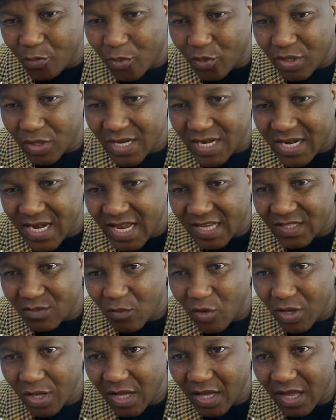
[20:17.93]
to put
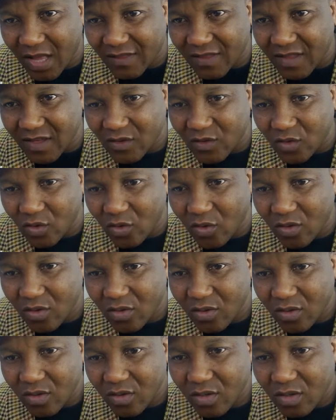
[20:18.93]
decimal here. I think
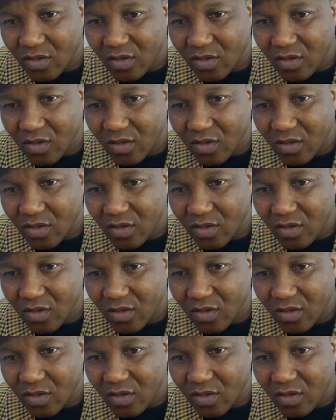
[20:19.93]
so.